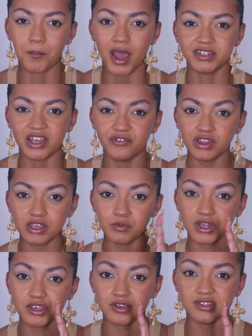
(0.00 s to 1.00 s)
but I definitely
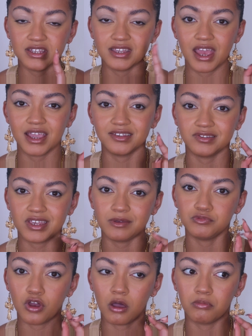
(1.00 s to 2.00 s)
want to use a nice
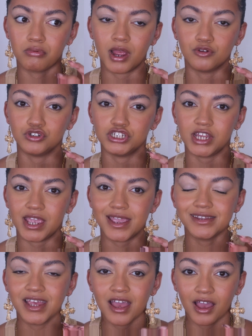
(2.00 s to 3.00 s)
deep dark brown shade